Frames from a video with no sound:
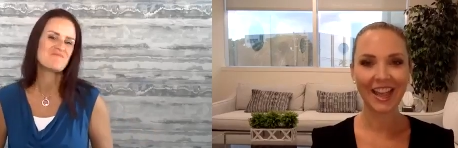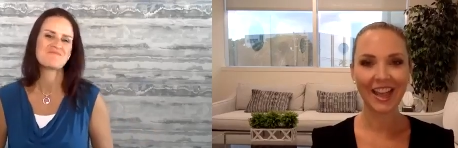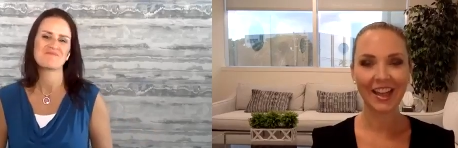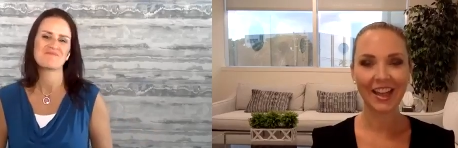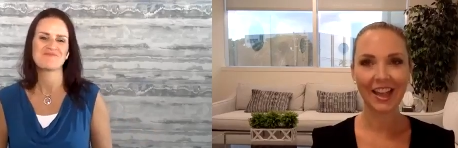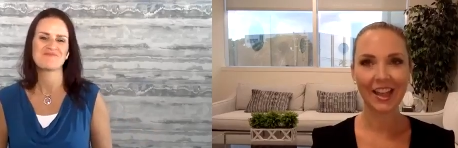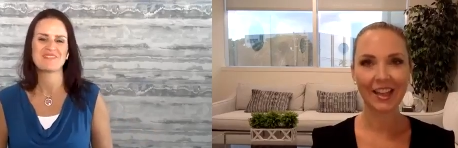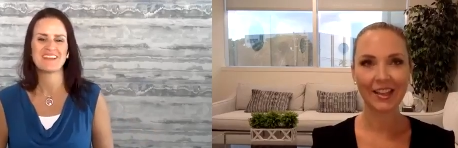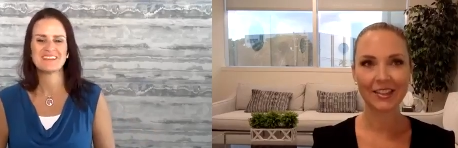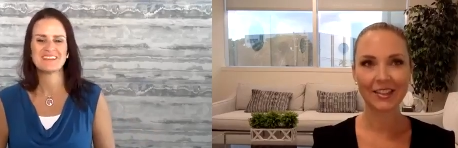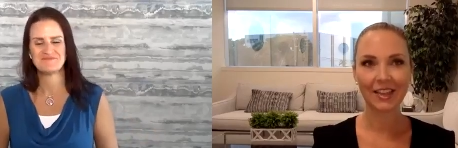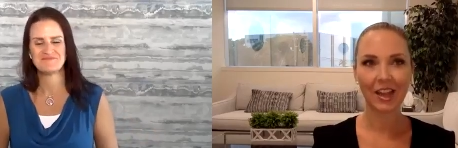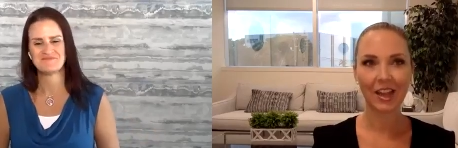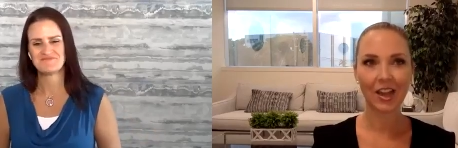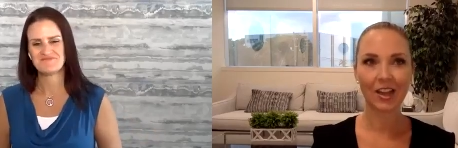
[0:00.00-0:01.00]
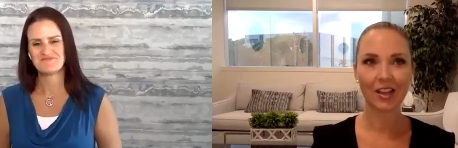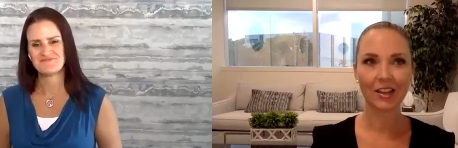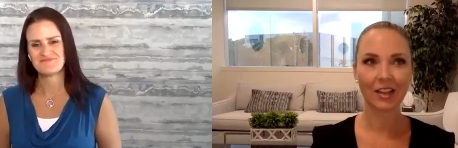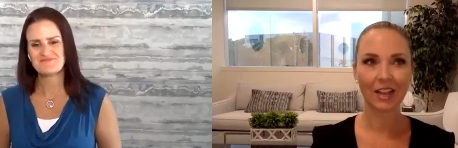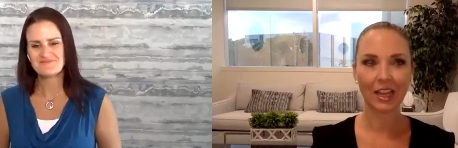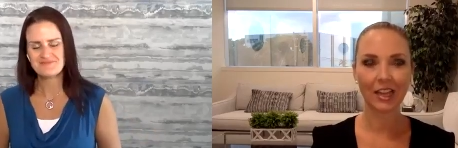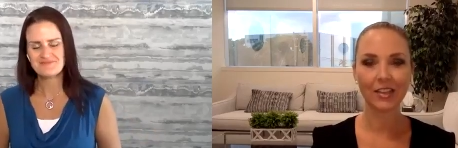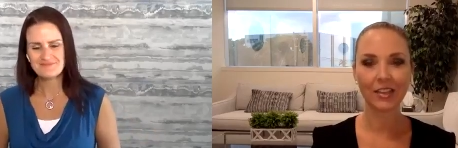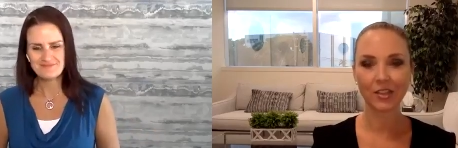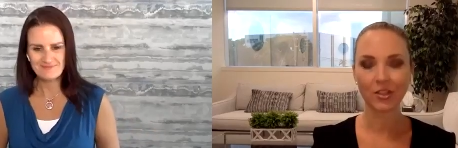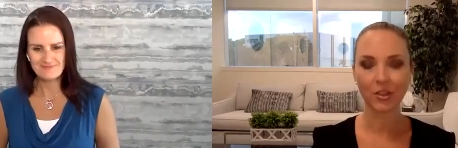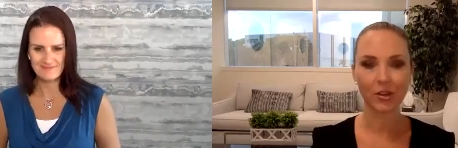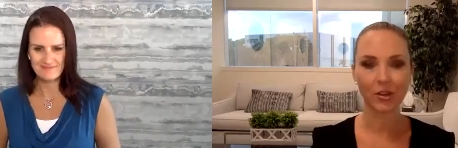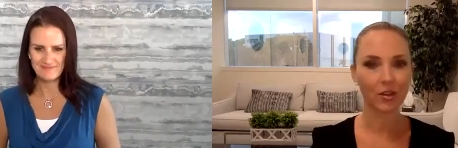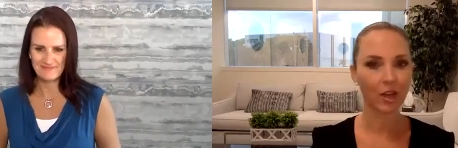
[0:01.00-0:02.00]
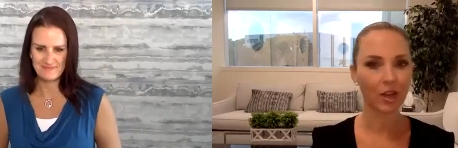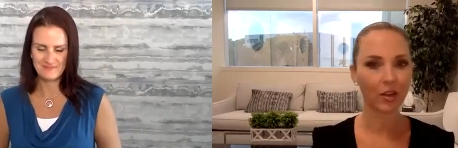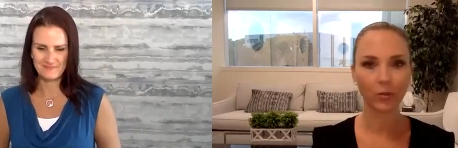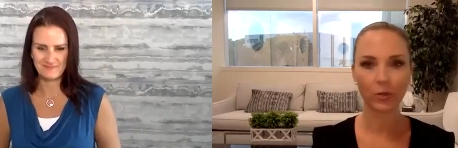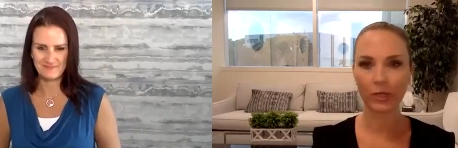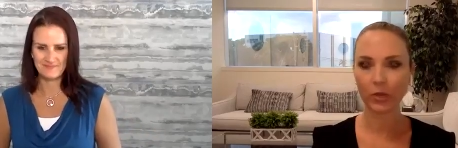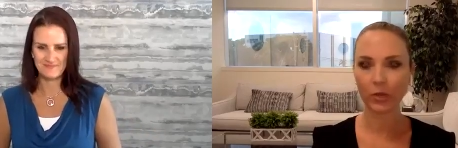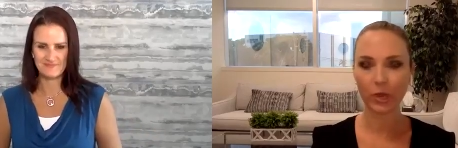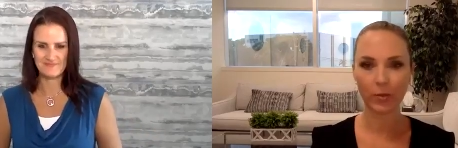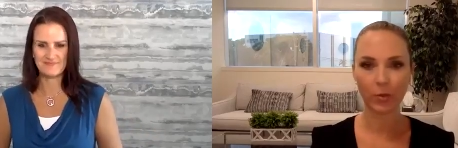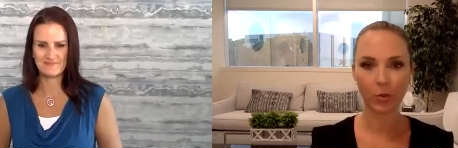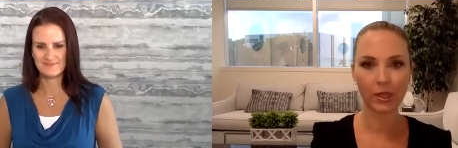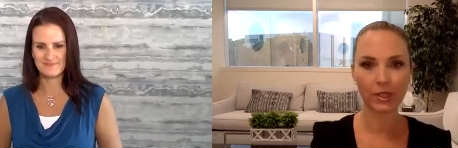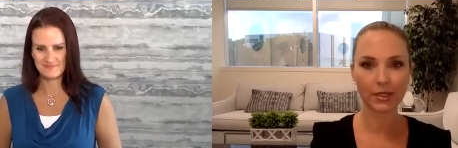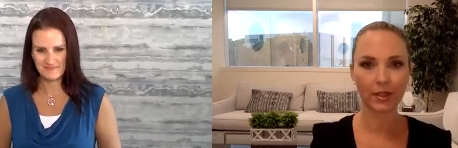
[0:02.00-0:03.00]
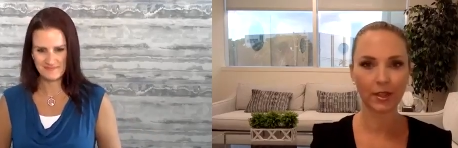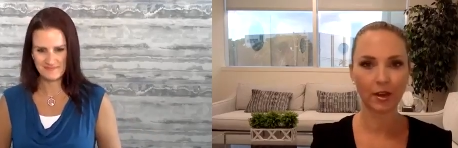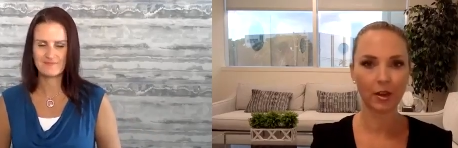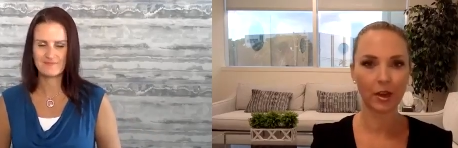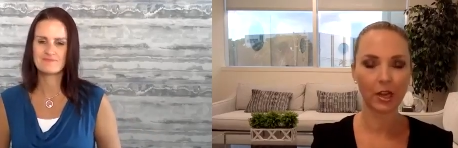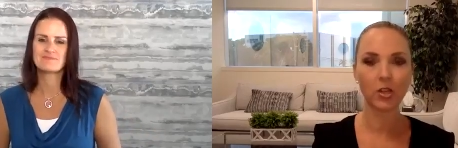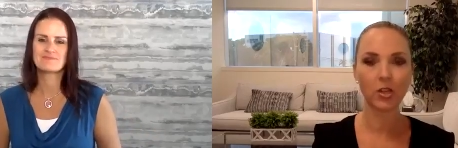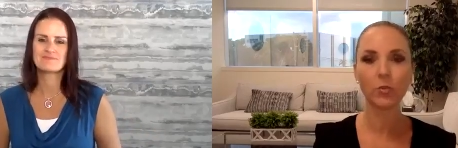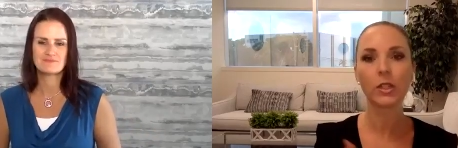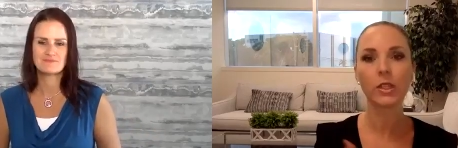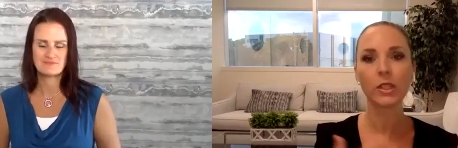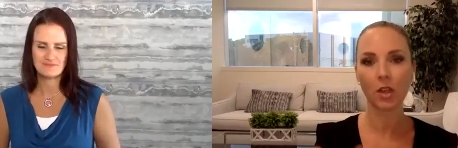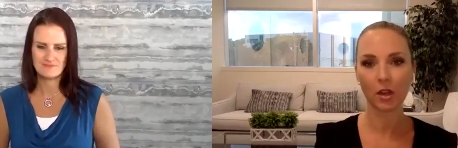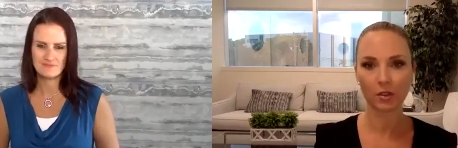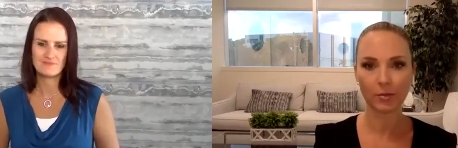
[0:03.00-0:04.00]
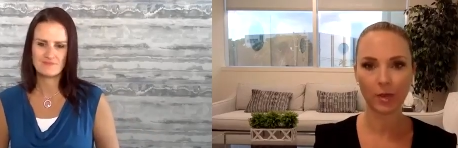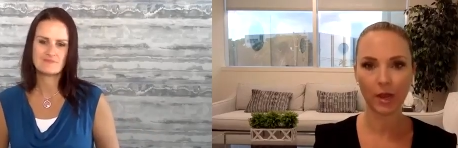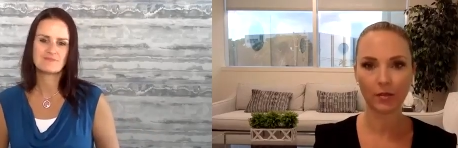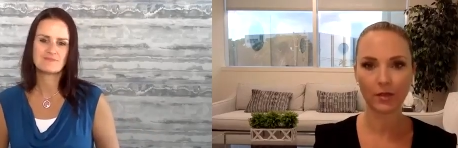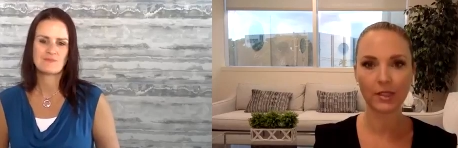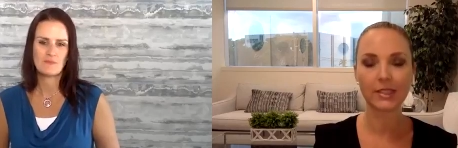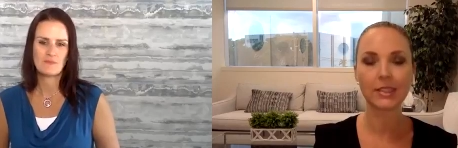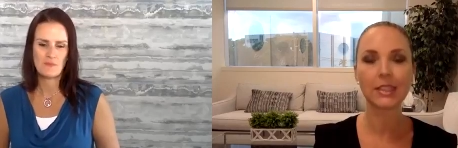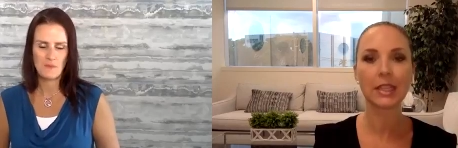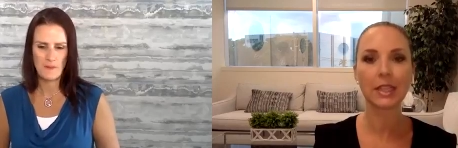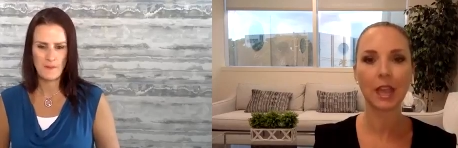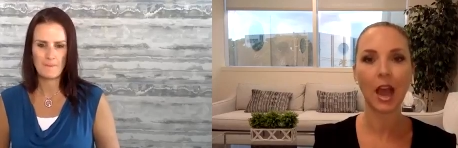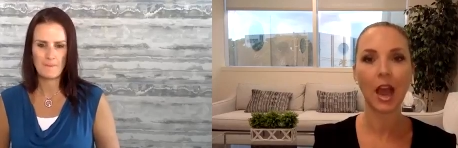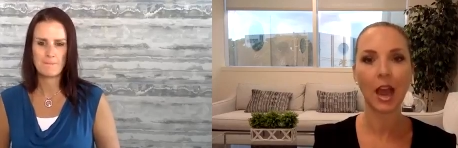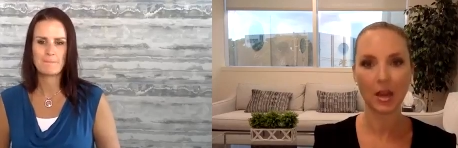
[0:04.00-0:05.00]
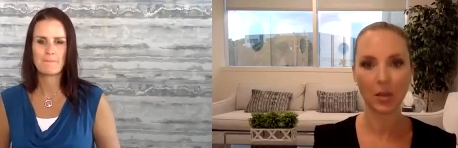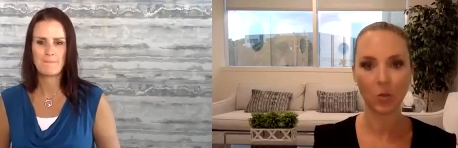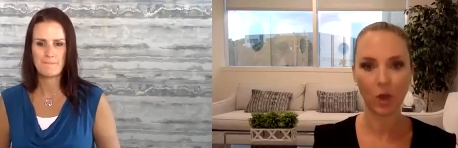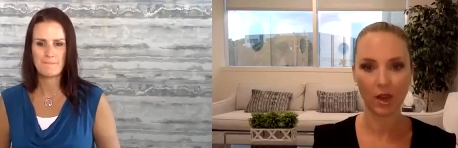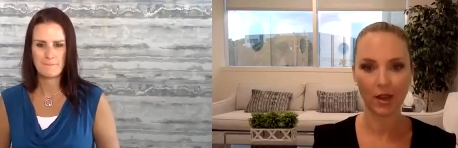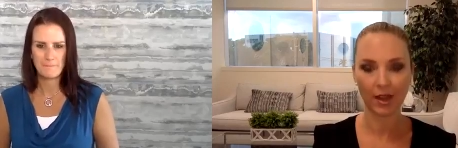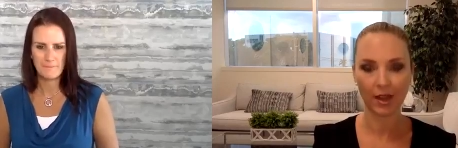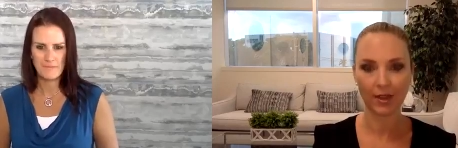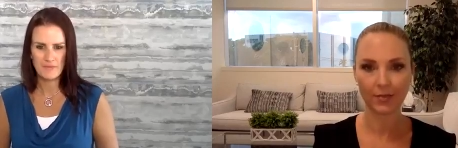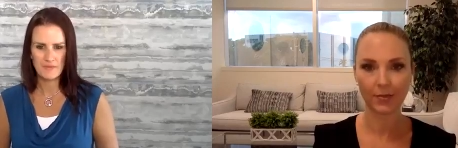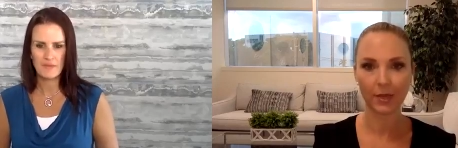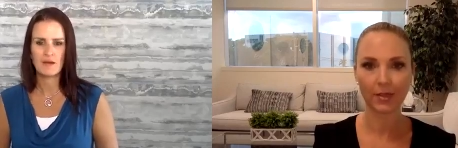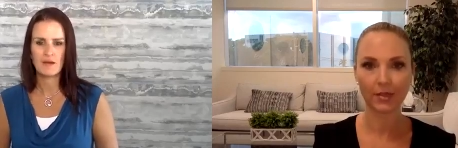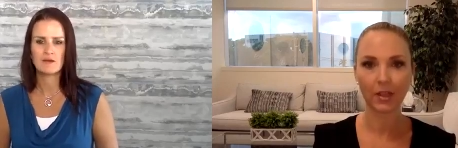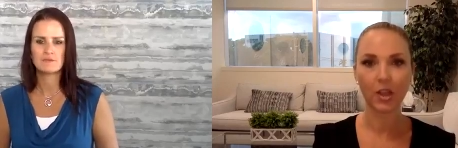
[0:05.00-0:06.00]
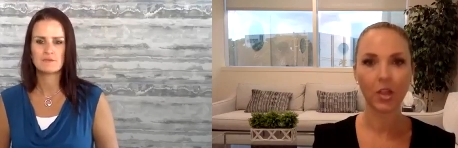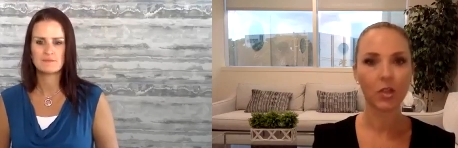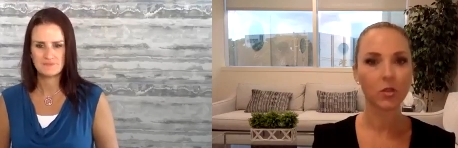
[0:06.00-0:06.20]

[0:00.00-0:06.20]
Speaker 1: yeah. And uh, Katie touched on a lot of really great points there. And you really talked about the DIY aspect.